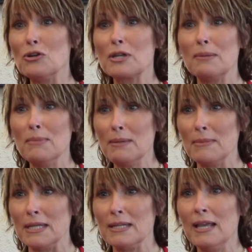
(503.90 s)
and your
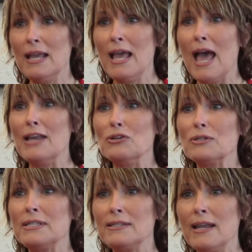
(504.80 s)
commitment and your
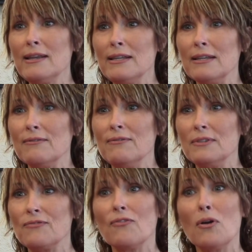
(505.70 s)
standing
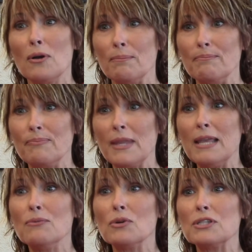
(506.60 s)
firm
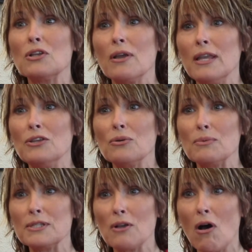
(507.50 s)
in your
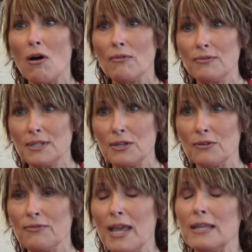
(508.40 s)
resolve to
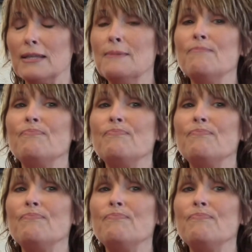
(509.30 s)
your faith.